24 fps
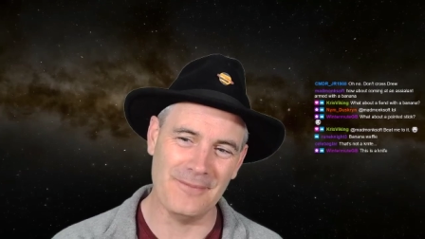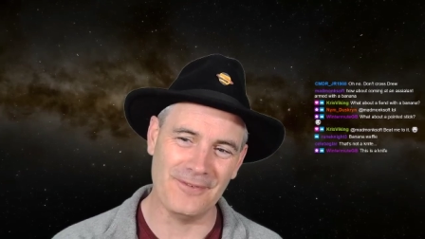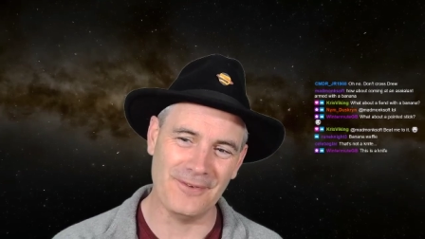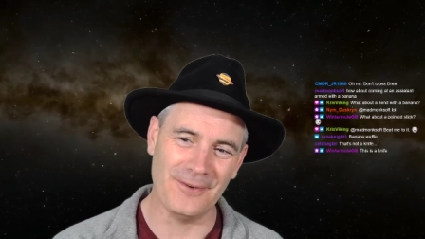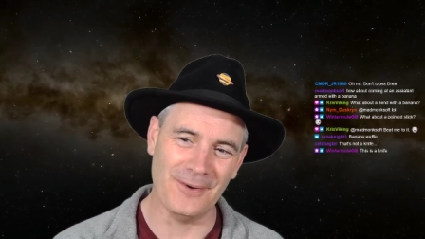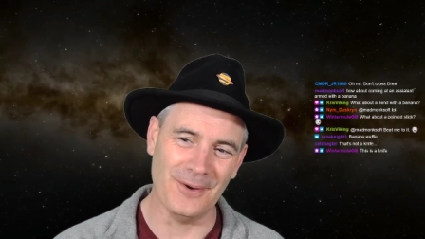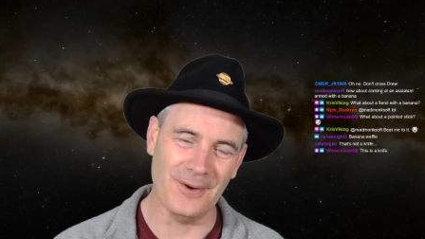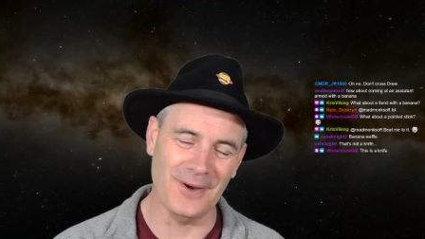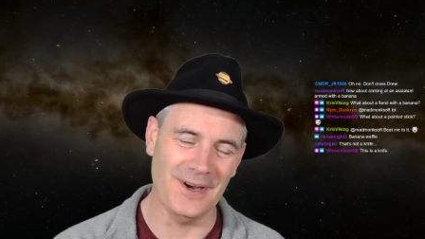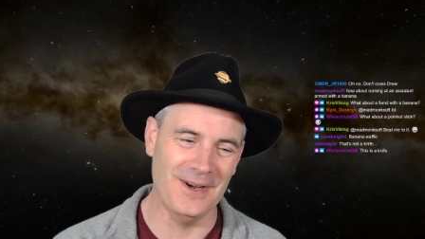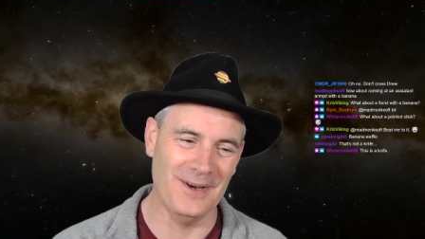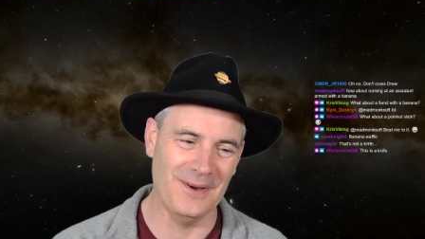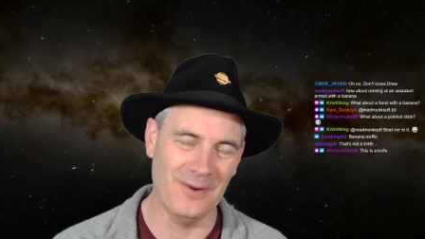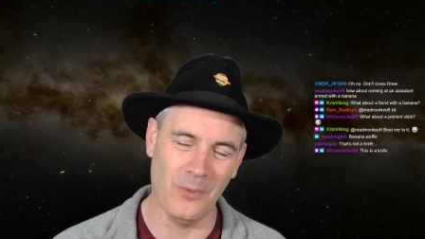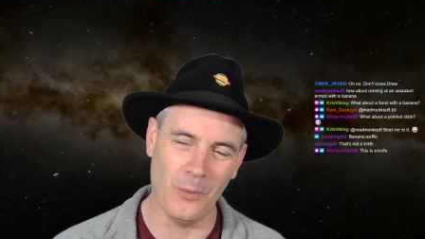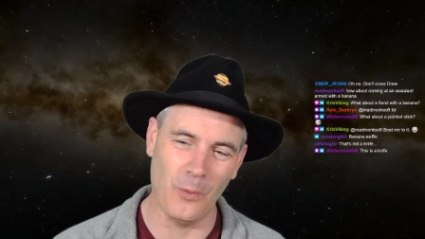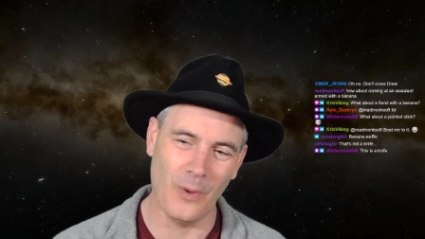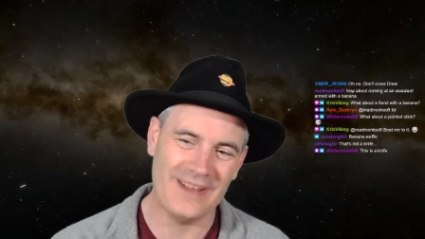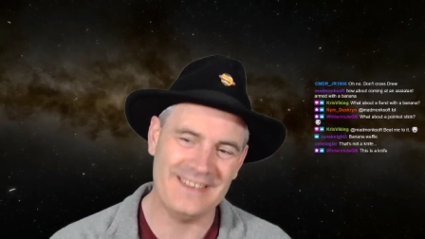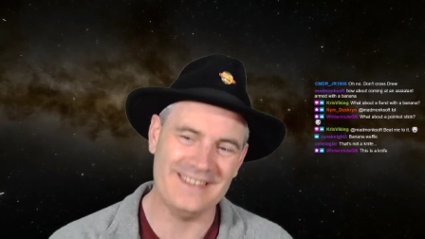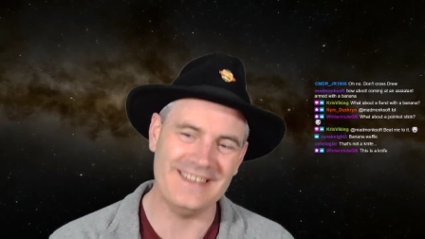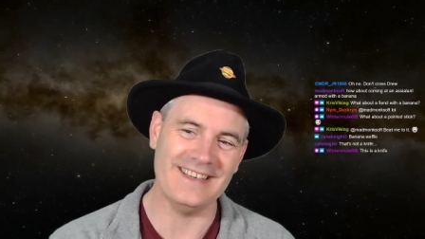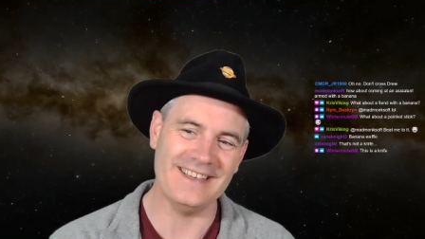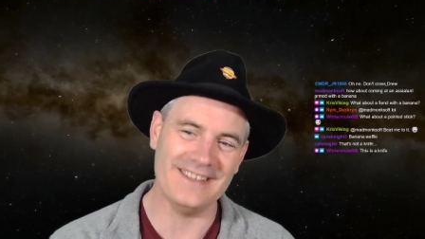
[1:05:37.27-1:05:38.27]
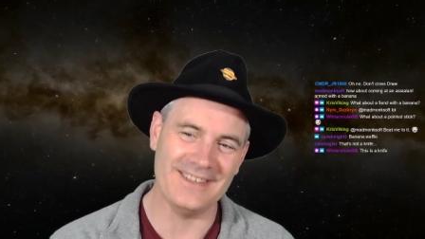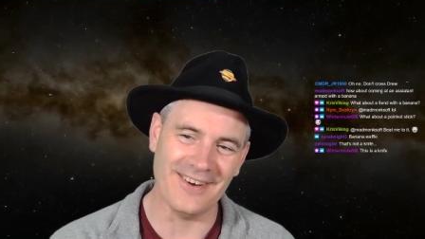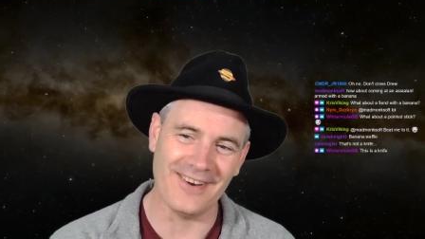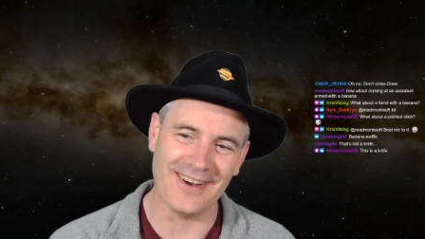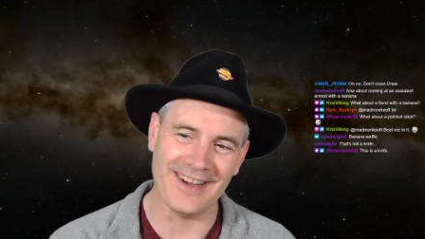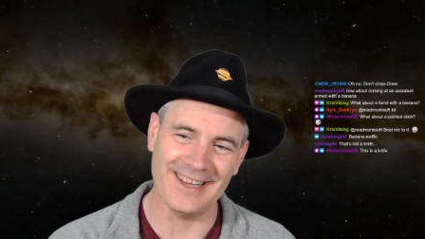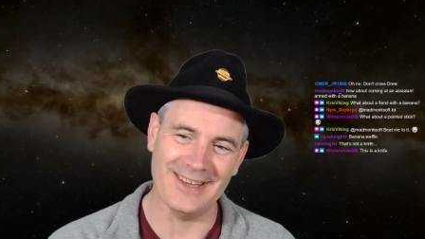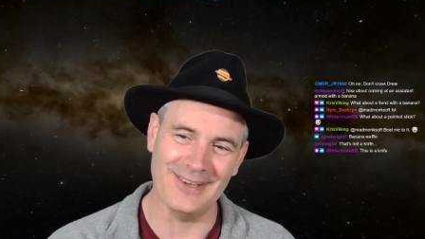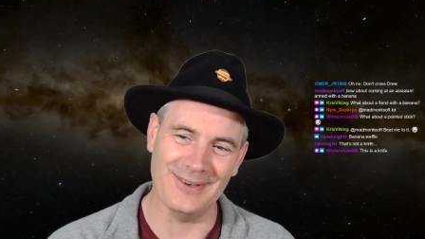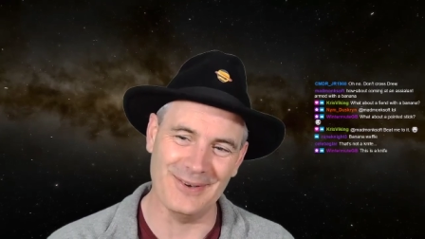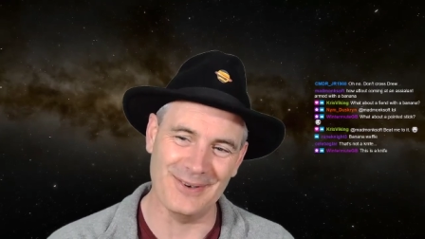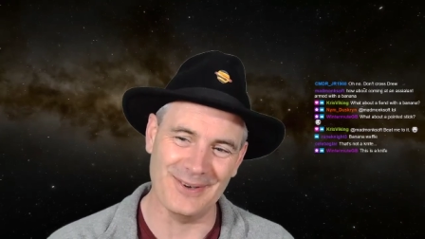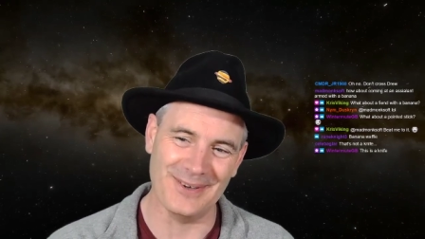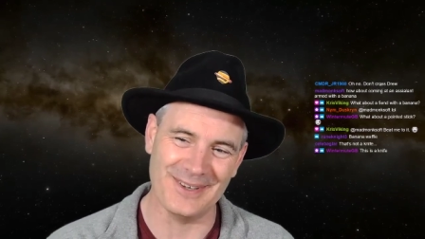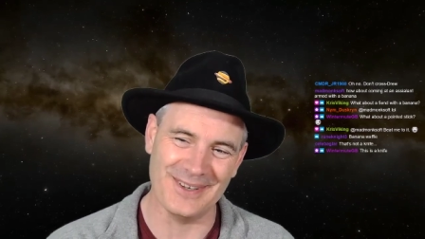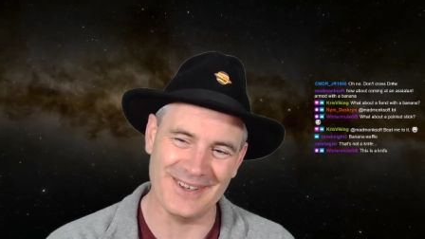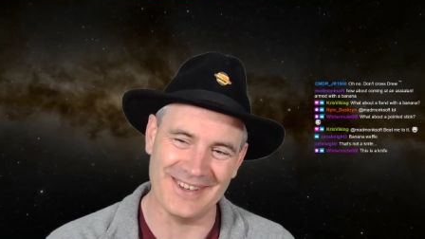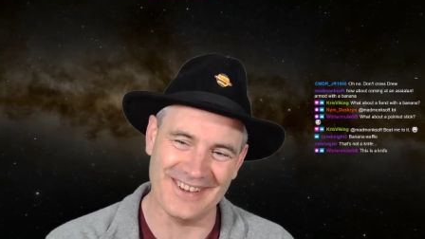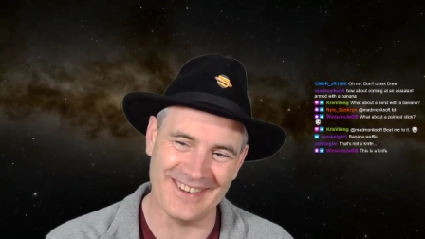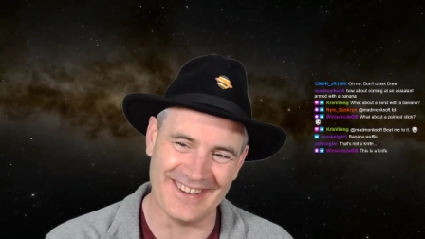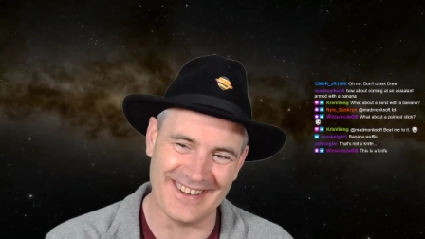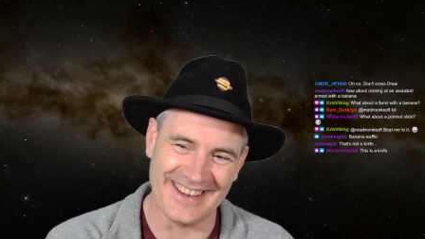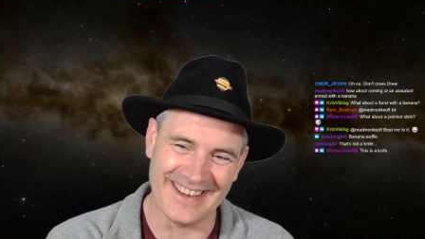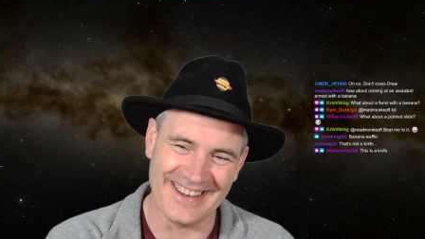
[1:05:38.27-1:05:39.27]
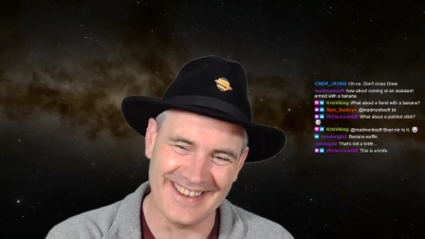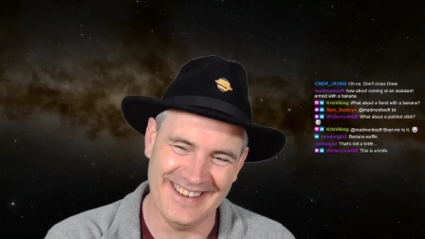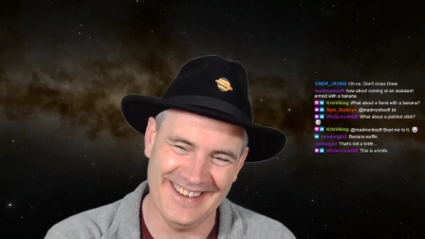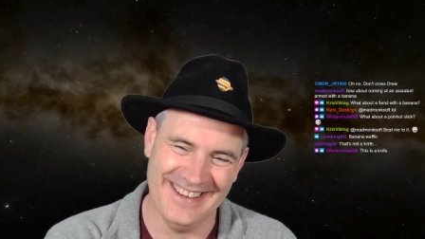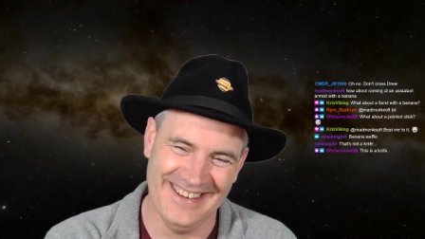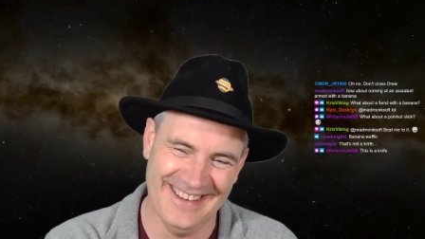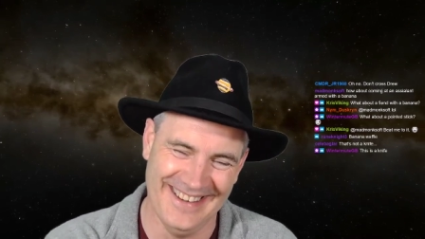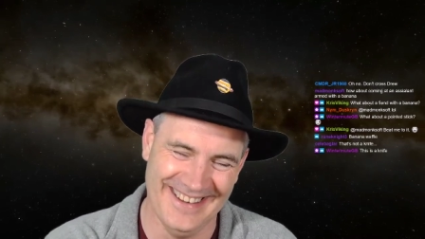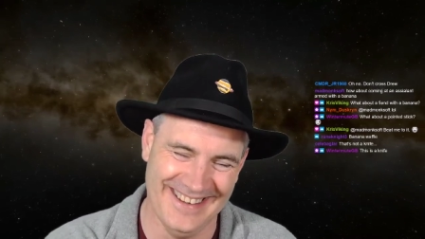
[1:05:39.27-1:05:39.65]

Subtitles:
for witty dialogue, okay?